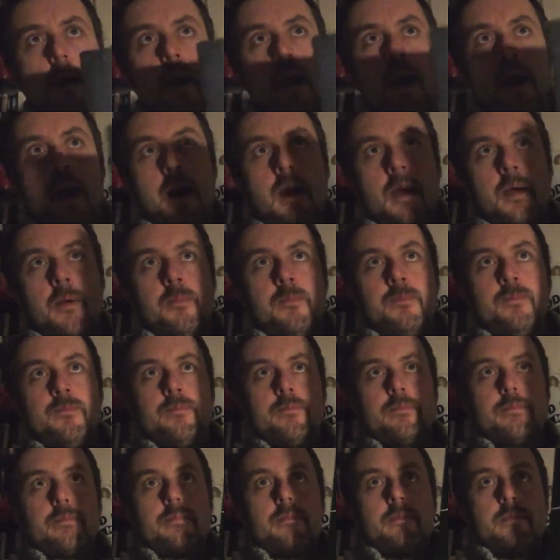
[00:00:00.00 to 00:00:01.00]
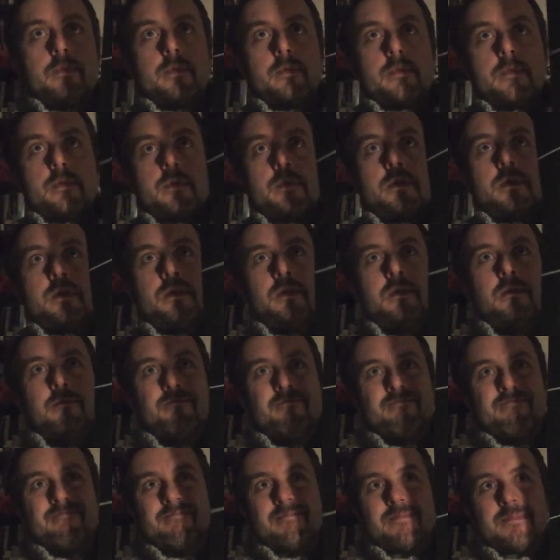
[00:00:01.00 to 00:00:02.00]
Um,
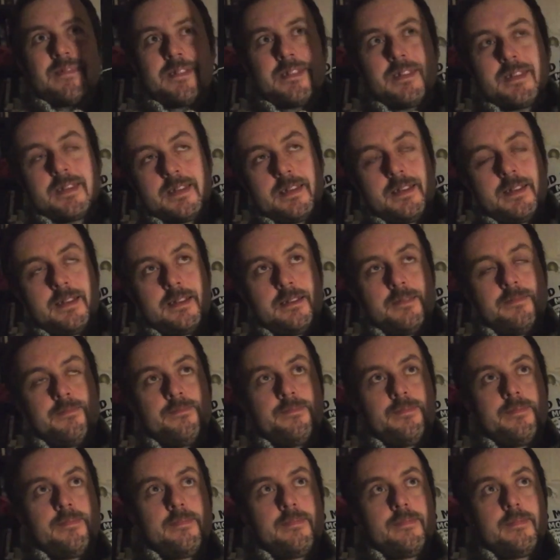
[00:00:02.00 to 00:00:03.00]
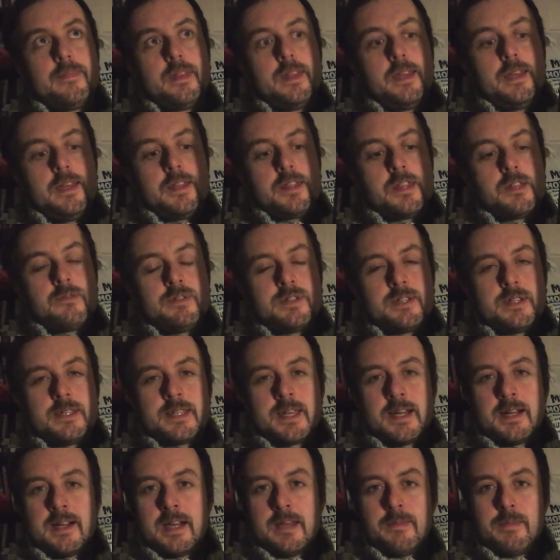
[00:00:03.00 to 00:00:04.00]
there isn't
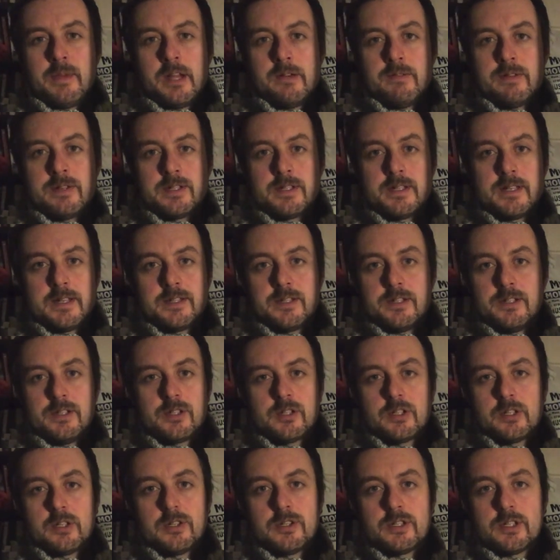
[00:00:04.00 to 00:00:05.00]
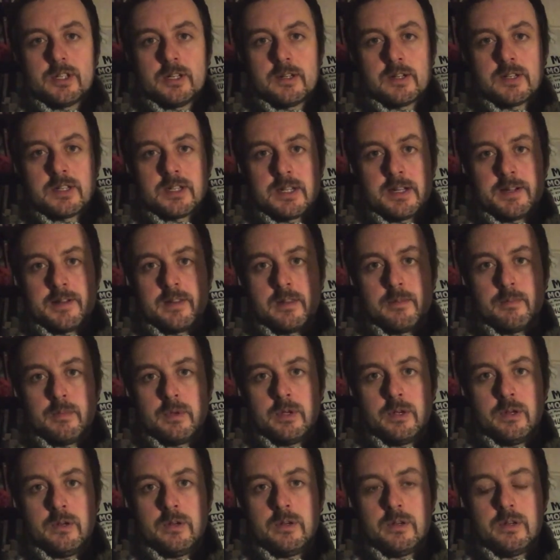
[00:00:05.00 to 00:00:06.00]
time here, is there, to discuss Dark Side of the
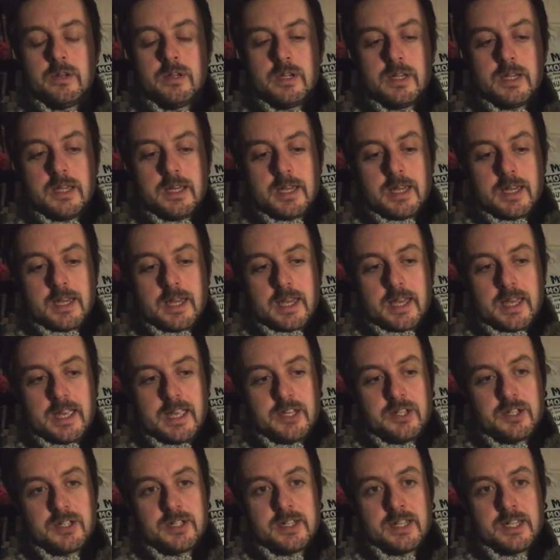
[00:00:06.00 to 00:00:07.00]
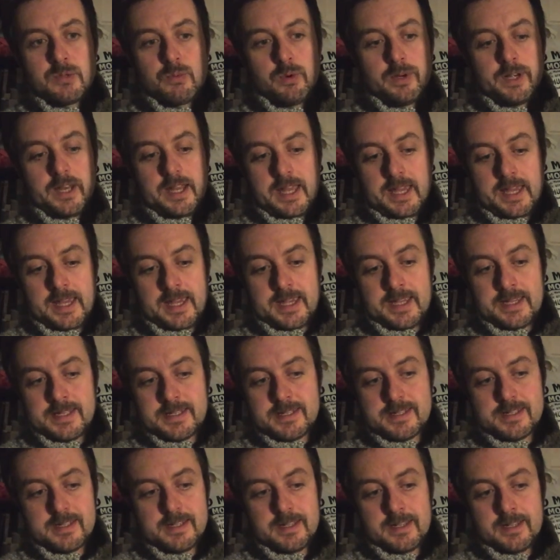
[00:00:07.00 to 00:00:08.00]
Moon. It just is what it
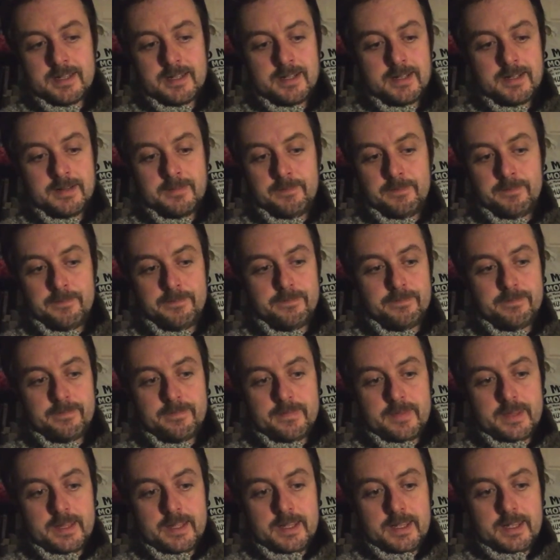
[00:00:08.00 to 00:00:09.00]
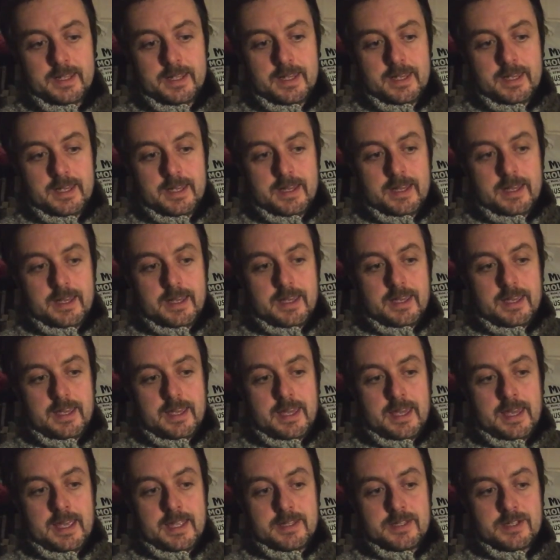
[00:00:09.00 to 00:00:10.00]
is. Um,
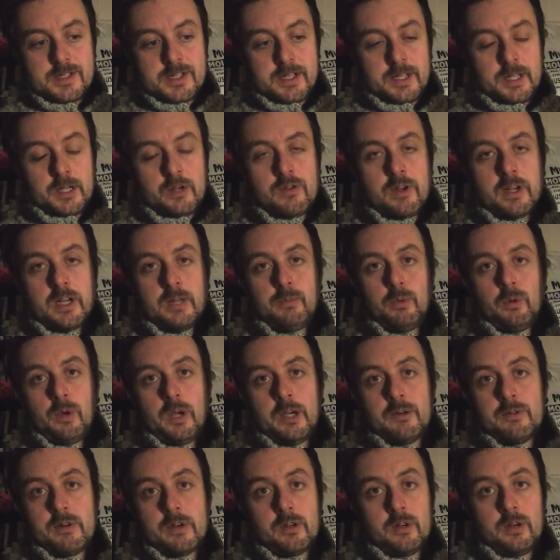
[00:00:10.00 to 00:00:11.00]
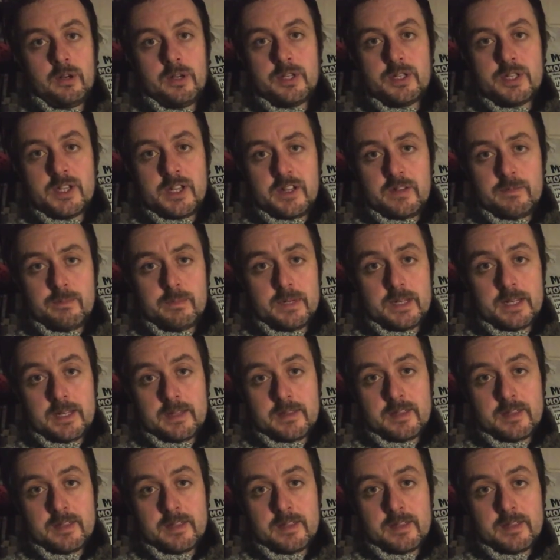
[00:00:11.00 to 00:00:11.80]
it's an incredible lyrical achievement, I